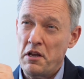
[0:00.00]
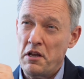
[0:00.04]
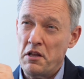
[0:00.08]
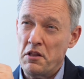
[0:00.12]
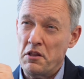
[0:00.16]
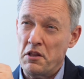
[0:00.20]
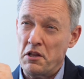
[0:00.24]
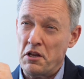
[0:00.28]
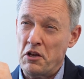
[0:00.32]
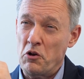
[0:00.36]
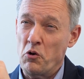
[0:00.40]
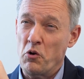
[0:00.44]

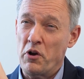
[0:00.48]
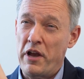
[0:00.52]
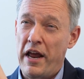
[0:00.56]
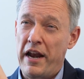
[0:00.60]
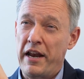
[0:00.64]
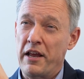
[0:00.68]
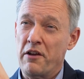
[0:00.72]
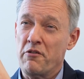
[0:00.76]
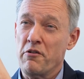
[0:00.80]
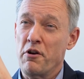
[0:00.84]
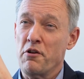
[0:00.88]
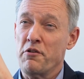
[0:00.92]
the
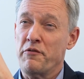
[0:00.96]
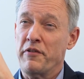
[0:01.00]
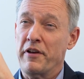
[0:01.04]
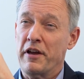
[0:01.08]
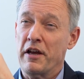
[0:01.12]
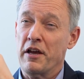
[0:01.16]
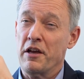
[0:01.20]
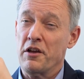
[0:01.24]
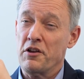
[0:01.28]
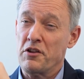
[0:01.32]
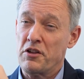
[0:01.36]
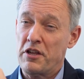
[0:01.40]
organic growth
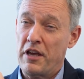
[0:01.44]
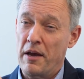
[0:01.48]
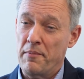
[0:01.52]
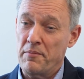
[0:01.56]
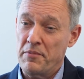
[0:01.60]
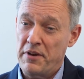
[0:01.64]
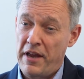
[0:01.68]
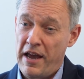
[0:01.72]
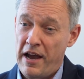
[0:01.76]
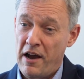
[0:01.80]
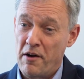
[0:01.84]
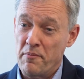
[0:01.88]
figure has
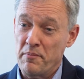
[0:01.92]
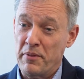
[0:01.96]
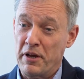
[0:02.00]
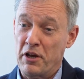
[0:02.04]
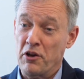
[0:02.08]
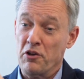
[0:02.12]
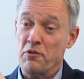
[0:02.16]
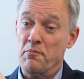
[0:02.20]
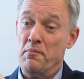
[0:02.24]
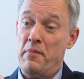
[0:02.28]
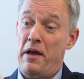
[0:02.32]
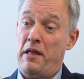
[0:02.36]
come down
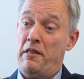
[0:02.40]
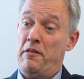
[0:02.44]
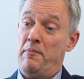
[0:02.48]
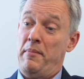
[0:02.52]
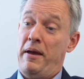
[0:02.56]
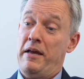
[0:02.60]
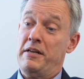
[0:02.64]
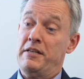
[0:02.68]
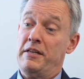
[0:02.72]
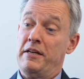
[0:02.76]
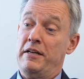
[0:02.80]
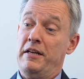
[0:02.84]
because
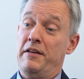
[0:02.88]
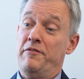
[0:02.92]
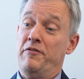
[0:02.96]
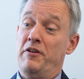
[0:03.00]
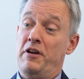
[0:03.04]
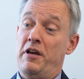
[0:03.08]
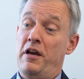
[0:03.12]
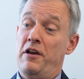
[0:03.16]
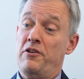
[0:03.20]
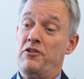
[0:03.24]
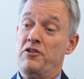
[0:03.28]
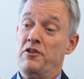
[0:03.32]
mathematically, for
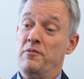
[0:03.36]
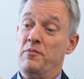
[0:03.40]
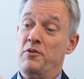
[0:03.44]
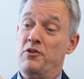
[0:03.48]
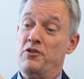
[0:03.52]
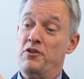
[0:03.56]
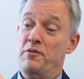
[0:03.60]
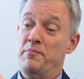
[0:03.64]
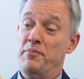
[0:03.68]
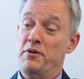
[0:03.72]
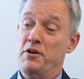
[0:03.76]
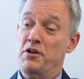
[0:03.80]

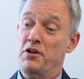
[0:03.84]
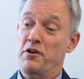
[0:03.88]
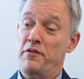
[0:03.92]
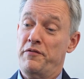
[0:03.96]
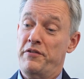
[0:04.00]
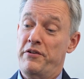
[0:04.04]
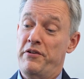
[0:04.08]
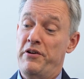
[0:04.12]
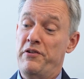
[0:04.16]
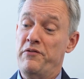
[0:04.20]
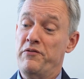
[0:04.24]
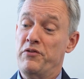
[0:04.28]
customers to burn off
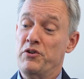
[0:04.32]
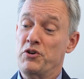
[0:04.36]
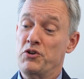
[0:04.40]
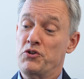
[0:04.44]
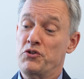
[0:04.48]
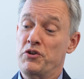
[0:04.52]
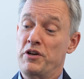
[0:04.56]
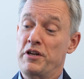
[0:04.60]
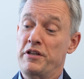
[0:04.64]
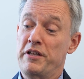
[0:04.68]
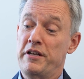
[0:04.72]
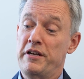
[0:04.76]
their
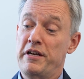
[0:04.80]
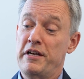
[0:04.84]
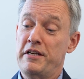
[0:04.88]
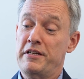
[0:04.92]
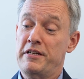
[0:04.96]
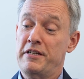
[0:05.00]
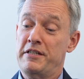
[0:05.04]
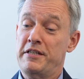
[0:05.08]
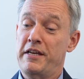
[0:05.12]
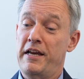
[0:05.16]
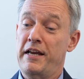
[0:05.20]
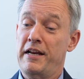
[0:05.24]
inventory, they need
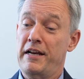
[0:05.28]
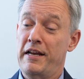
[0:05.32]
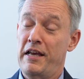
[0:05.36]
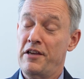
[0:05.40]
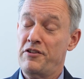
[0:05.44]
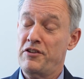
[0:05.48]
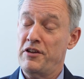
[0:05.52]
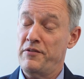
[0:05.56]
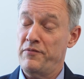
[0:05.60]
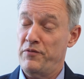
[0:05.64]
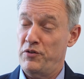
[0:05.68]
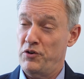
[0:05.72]
to take
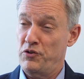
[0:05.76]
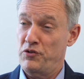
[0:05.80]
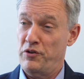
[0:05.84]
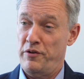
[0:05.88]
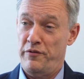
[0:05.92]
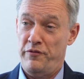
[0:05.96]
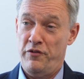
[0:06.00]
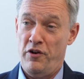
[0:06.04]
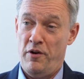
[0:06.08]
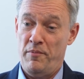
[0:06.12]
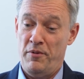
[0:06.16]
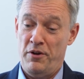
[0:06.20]
less inventory
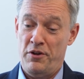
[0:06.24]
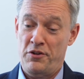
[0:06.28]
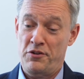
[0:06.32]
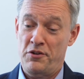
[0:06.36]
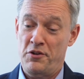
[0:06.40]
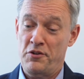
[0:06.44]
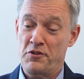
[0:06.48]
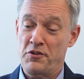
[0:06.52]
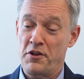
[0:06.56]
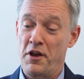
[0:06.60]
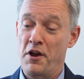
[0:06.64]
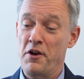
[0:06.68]
from
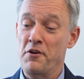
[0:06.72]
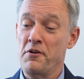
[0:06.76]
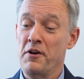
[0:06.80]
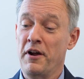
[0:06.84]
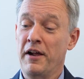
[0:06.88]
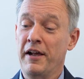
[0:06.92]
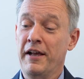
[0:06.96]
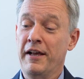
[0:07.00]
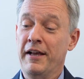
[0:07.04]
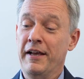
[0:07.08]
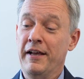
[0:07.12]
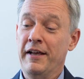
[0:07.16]
us. So
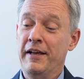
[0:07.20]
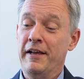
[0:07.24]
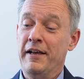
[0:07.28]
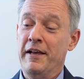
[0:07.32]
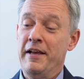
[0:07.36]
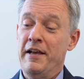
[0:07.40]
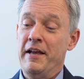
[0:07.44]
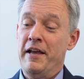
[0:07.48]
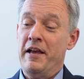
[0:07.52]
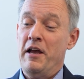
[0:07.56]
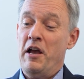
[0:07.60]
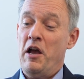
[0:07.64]

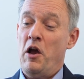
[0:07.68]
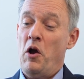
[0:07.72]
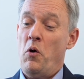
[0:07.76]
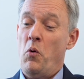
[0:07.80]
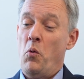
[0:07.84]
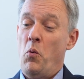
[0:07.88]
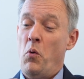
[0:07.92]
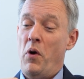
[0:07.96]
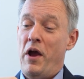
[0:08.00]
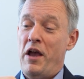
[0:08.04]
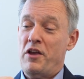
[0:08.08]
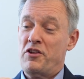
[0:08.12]

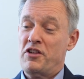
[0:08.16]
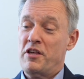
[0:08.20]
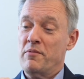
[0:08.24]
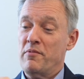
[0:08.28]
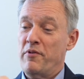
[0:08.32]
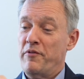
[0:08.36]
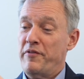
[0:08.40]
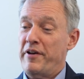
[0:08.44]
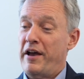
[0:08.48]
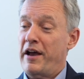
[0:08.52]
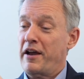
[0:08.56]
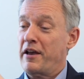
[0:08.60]
where some
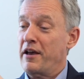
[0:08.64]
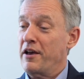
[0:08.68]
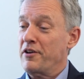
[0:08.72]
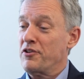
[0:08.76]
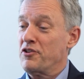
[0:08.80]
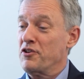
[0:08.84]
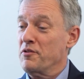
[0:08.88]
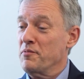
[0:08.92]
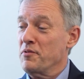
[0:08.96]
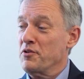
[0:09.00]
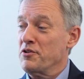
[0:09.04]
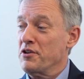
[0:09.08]
of our
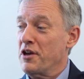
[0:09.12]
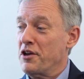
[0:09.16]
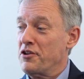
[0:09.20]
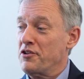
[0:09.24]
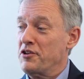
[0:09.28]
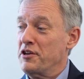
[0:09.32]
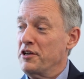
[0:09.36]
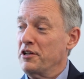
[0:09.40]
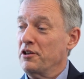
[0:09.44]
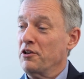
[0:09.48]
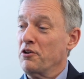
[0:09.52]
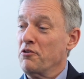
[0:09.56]
customers are
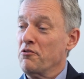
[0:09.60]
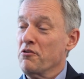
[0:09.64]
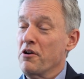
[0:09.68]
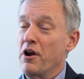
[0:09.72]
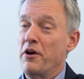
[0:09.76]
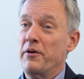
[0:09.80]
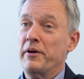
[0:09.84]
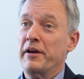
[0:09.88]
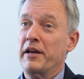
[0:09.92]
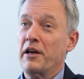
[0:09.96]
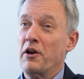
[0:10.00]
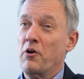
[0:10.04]
still
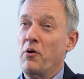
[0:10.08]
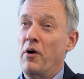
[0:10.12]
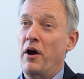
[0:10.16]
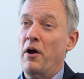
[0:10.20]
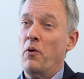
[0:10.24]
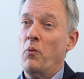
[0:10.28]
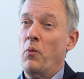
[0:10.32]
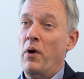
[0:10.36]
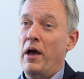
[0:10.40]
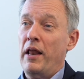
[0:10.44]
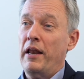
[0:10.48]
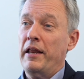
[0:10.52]
growing
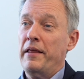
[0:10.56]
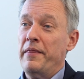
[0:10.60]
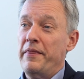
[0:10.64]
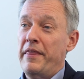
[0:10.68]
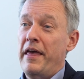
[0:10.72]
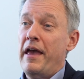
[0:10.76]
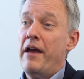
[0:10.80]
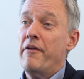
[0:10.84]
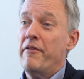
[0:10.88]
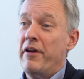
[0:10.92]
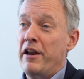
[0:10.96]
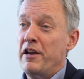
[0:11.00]
quite well in
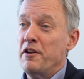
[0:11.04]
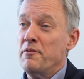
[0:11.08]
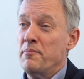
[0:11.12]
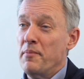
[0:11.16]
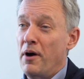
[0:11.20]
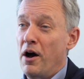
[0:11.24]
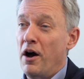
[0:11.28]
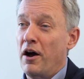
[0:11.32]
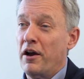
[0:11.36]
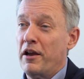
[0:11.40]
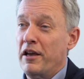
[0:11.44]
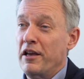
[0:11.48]
their end
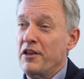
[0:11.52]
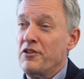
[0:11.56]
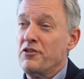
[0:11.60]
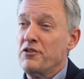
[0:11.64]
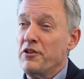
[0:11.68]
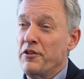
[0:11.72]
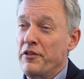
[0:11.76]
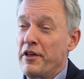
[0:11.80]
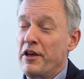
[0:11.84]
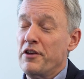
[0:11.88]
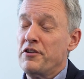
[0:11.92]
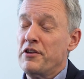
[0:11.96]
markets
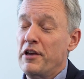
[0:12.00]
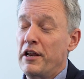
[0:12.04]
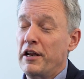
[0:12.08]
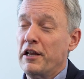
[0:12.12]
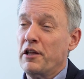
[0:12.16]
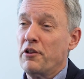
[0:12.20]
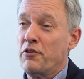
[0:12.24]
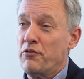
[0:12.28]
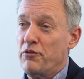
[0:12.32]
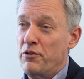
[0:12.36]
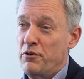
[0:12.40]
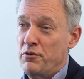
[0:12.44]
that they're
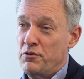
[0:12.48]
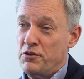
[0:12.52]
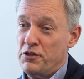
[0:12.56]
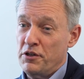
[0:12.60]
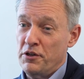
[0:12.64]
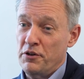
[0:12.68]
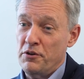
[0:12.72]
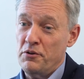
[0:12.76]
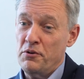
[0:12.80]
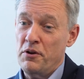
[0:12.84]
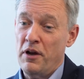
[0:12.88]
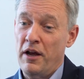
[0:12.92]
selling through
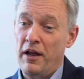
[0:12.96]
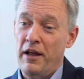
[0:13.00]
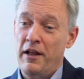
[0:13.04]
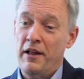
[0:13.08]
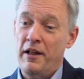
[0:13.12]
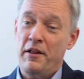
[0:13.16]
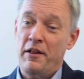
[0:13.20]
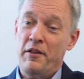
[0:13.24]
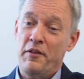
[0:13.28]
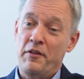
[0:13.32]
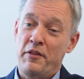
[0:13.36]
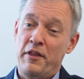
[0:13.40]
to,
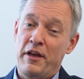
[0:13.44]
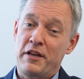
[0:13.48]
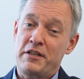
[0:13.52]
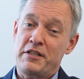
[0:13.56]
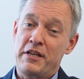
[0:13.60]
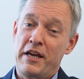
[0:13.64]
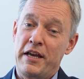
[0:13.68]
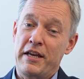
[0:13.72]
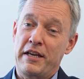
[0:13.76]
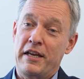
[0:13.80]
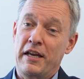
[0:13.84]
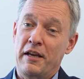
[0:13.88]
they're
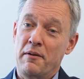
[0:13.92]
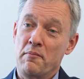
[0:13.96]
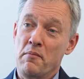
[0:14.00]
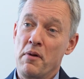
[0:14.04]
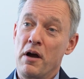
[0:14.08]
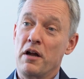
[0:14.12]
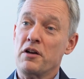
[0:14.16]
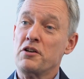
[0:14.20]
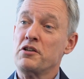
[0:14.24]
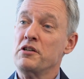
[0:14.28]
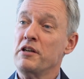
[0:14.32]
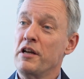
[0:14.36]
taking
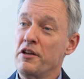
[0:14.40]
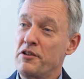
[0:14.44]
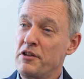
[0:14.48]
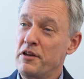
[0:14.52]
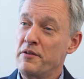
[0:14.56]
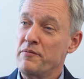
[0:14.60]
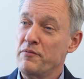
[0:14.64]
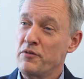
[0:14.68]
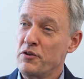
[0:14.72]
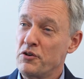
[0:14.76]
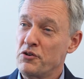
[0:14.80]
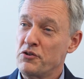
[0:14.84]
much less
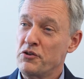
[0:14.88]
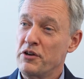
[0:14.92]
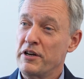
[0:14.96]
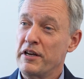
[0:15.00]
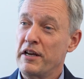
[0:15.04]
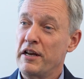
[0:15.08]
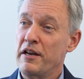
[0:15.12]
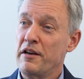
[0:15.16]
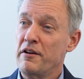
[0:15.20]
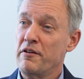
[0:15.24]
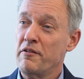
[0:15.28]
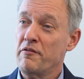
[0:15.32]

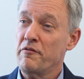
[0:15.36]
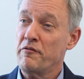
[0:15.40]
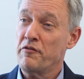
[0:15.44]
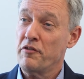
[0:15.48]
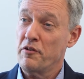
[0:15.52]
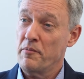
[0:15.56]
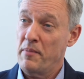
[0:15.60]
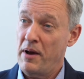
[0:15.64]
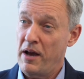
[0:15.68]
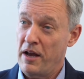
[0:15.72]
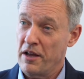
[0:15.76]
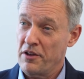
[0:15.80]
inventory in
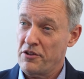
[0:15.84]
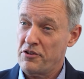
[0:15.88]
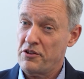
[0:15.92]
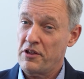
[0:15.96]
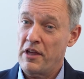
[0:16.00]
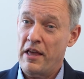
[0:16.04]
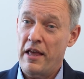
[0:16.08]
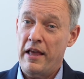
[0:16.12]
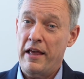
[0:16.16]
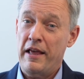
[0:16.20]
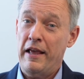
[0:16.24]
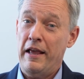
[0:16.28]
from
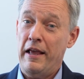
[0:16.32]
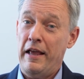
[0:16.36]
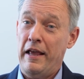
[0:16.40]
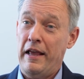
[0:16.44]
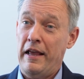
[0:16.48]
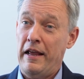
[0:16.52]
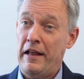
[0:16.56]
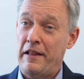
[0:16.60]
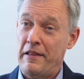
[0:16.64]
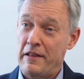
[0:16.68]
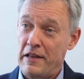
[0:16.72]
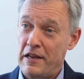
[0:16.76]
us
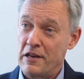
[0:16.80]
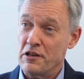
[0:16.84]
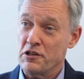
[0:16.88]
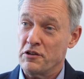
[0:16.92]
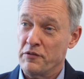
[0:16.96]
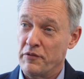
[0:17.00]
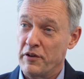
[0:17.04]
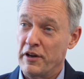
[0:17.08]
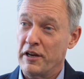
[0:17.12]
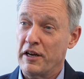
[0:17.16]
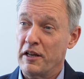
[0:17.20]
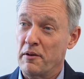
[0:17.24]
in the
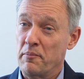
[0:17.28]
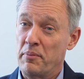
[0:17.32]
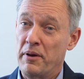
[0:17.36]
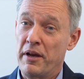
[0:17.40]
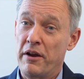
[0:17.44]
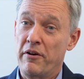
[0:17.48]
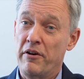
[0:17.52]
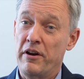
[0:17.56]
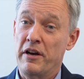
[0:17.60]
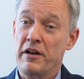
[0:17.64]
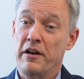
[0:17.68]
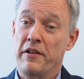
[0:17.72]
intervening
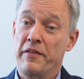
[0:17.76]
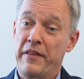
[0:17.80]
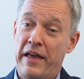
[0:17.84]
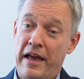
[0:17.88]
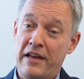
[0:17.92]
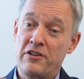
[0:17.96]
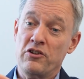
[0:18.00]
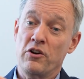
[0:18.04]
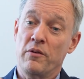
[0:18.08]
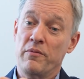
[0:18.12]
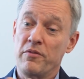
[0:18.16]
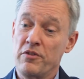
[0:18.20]
period. And
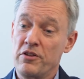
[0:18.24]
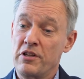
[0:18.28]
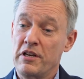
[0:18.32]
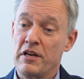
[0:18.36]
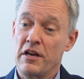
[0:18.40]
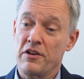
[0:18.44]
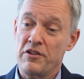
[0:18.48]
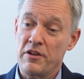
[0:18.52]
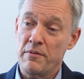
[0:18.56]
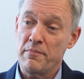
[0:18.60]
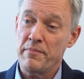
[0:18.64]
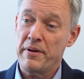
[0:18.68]
that obviously
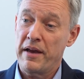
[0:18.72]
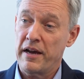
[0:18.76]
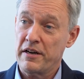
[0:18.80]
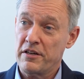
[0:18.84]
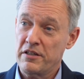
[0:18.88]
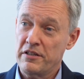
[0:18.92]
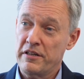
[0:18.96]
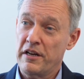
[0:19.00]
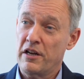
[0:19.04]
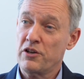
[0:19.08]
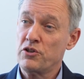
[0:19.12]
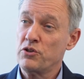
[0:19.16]
has
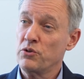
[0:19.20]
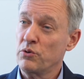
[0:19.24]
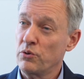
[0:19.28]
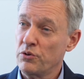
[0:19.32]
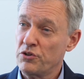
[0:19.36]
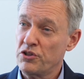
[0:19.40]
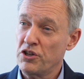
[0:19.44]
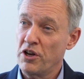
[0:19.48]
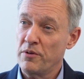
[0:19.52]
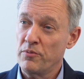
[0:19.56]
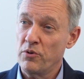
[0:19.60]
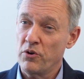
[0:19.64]
impacted our
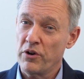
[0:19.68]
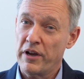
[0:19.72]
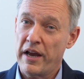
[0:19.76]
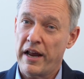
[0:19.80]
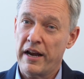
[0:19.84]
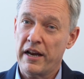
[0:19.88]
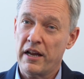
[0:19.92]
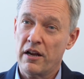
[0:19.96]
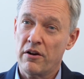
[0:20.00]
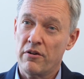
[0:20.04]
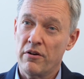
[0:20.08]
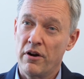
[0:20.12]
short-term
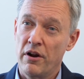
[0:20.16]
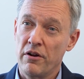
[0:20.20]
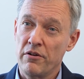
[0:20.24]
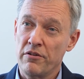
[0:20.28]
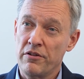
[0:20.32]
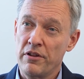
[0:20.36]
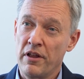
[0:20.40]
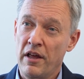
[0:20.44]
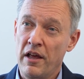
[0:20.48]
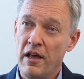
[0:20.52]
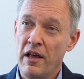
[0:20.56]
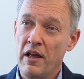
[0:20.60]
organic
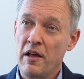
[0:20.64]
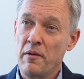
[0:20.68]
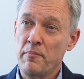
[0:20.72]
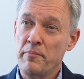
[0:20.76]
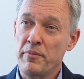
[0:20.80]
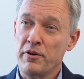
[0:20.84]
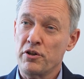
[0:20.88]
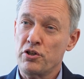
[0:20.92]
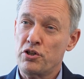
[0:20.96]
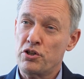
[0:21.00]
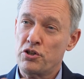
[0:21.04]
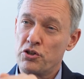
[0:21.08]
growth.
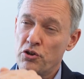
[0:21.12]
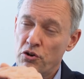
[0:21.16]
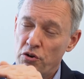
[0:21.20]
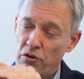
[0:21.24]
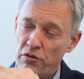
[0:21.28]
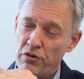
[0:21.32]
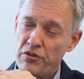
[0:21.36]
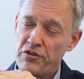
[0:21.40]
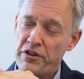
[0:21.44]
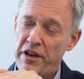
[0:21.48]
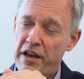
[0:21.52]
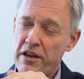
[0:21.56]
But
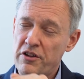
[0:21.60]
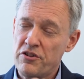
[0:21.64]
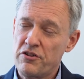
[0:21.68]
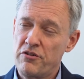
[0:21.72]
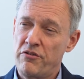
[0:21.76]
sure as eggs